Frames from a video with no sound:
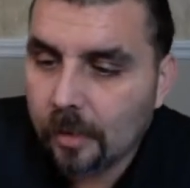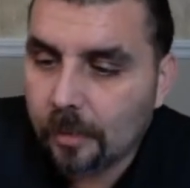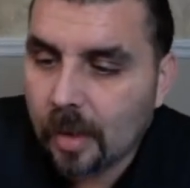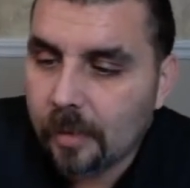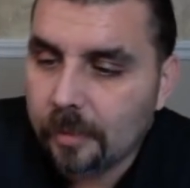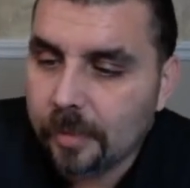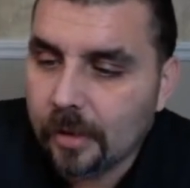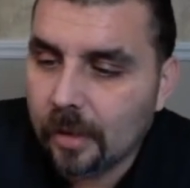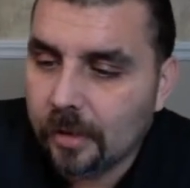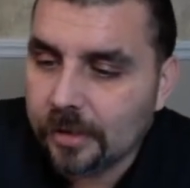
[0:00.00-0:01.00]
Bobby
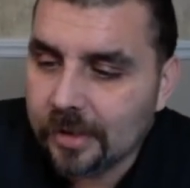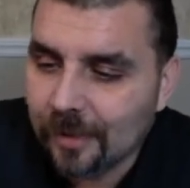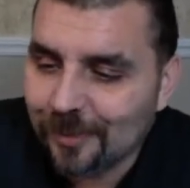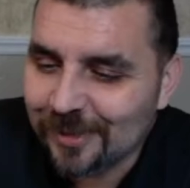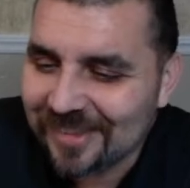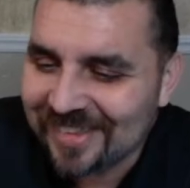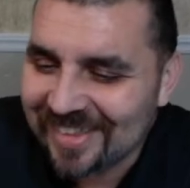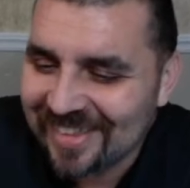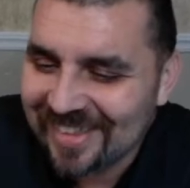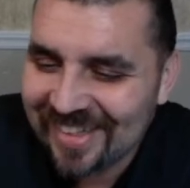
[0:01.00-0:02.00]
B, RJ, we'll
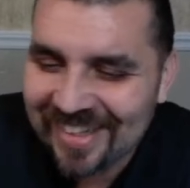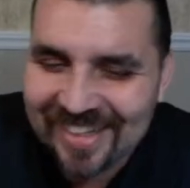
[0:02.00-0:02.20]
see.